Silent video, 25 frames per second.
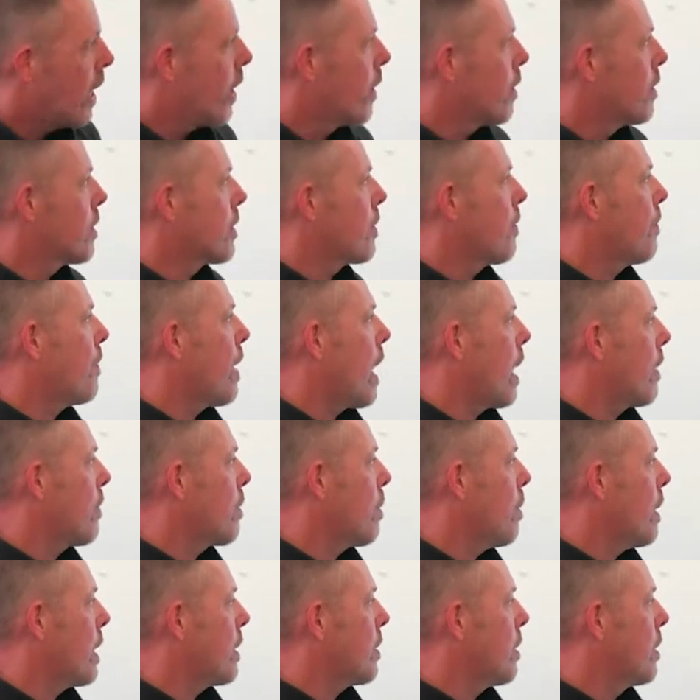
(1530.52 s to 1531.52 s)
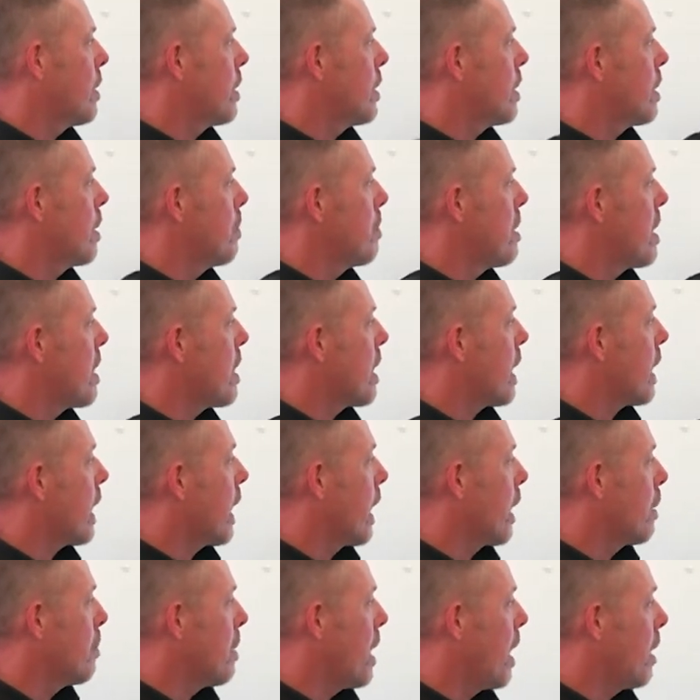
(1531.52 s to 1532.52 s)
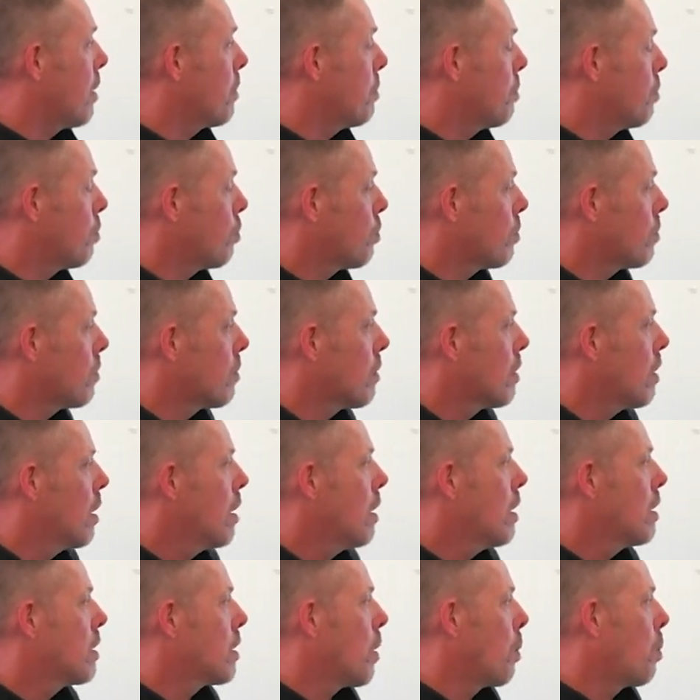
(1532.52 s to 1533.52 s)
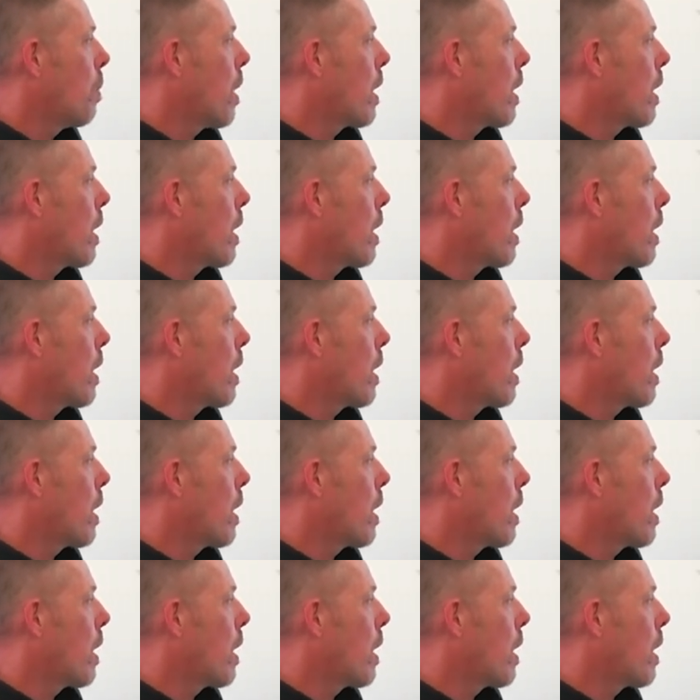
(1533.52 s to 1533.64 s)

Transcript: here's five questions to be thinking about. So